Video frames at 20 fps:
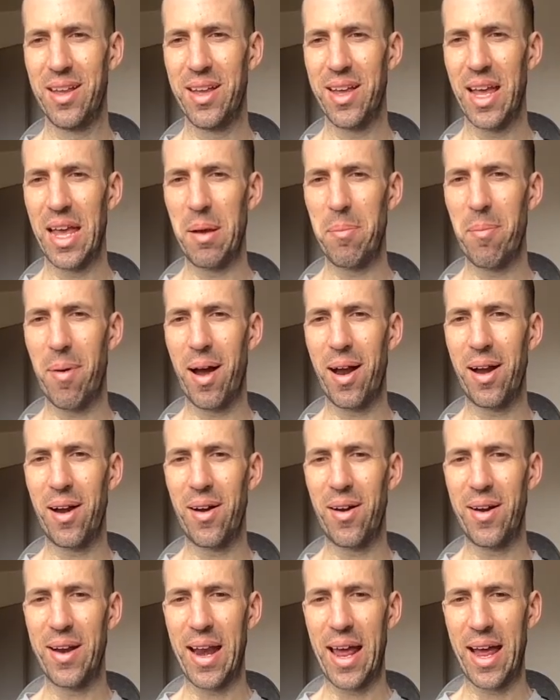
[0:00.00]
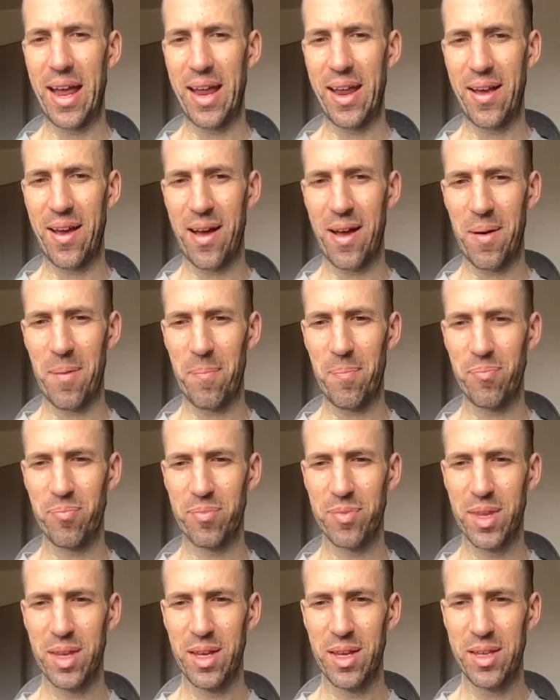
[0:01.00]
admire. And I um,
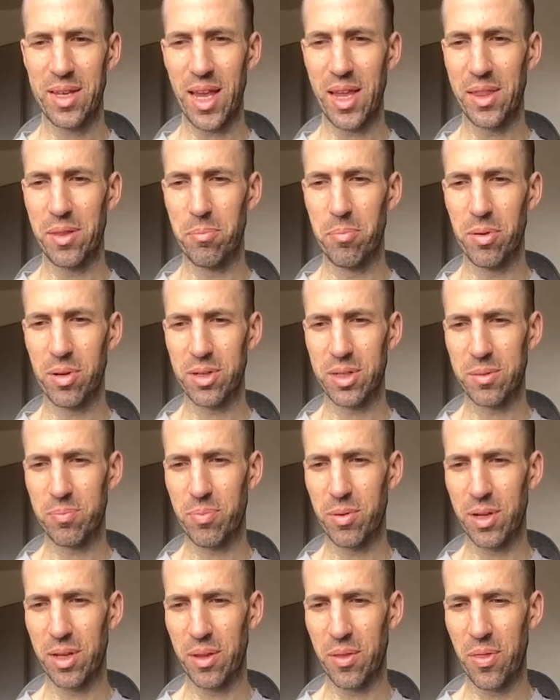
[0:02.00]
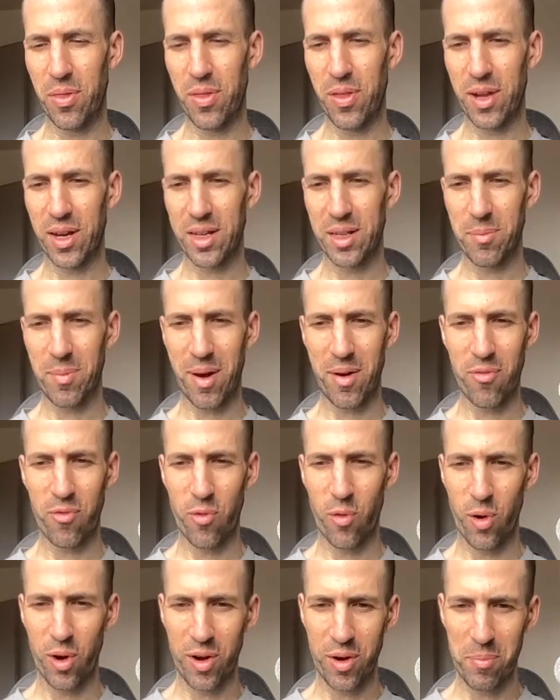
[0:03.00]
yeah, the book's pretty thick; it's about
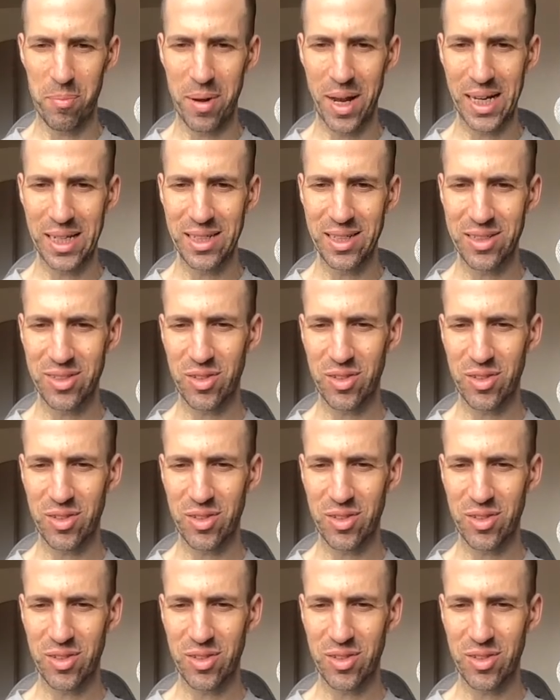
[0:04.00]
400 pages.